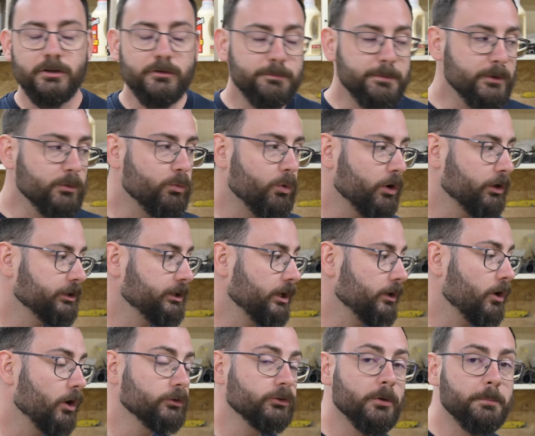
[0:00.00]
and you've been
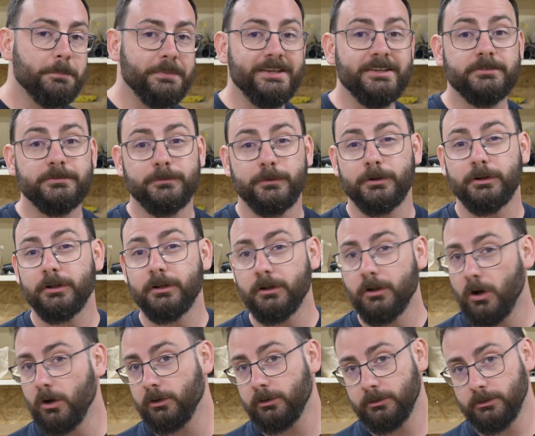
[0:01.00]
working on your piece for a
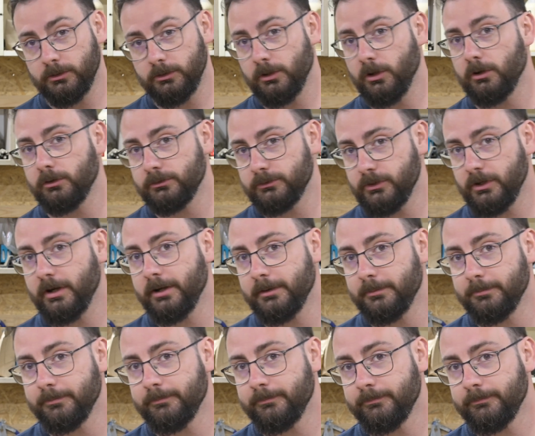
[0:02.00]
long time,